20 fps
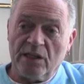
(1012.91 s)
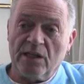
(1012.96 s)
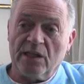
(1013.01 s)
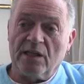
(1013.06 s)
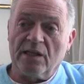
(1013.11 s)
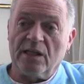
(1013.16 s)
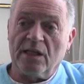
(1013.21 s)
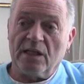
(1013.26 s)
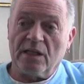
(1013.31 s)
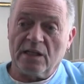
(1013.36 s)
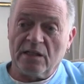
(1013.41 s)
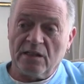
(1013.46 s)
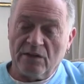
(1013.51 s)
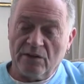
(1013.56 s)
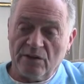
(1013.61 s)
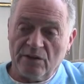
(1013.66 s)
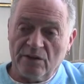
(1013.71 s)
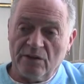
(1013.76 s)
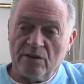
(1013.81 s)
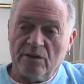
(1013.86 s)
i okay. think
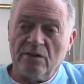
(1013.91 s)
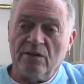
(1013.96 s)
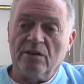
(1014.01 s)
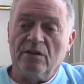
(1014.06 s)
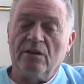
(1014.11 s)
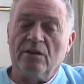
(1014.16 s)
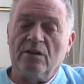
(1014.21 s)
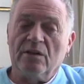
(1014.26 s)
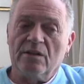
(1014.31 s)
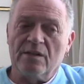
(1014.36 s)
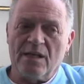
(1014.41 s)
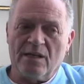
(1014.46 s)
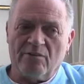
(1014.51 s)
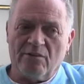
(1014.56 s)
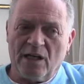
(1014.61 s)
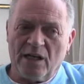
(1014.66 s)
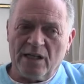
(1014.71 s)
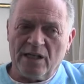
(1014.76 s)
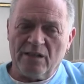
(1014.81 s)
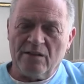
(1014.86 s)
is that
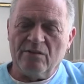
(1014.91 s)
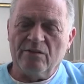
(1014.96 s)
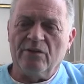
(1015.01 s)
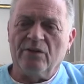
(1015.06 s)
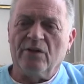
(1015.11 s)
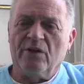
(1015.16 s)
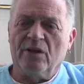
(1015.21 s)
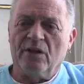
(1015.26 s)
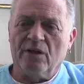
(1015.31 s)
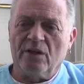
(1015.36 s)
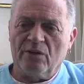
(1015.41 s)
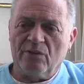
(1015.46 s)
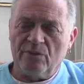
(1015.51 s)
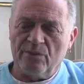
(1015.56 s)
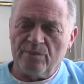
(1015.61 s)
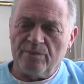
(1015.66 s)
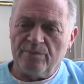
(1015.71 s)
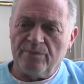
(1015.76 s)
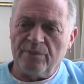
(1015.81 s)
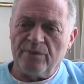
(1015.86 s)
right mm-hmm. uh,
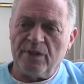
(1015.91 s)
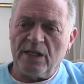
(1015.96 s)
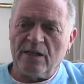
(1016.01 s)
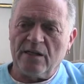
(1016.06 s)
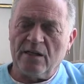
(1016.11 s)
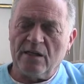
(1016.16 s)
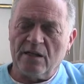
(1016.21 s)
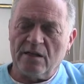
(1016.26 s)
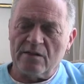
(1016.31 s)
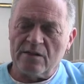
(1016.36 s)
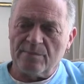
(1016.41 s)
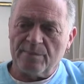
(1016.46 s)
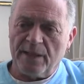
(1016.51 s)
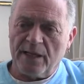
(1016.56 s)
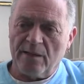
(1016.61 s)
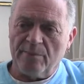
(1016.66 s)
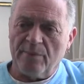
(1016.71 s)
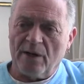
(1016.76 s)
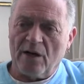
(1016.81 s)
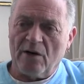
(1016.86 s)
that's yeah, right uh,
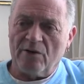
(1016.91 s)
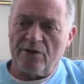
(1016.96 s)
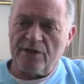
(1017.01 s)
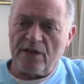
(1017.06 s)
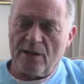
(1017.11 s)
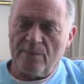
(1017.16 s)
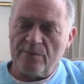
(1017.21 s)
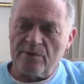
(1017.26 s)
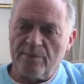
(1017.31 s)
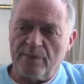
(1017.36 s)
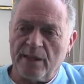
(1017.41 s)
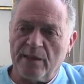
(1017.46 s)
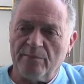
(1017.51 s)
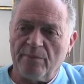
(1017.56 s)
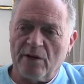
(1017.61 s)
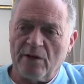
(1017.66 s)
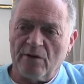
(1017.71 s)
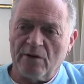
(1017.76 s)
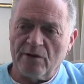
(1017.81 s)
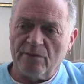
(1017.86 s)
spanbauer tom
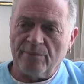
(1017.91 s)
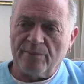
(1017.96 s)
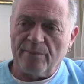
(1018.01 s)
spanbauer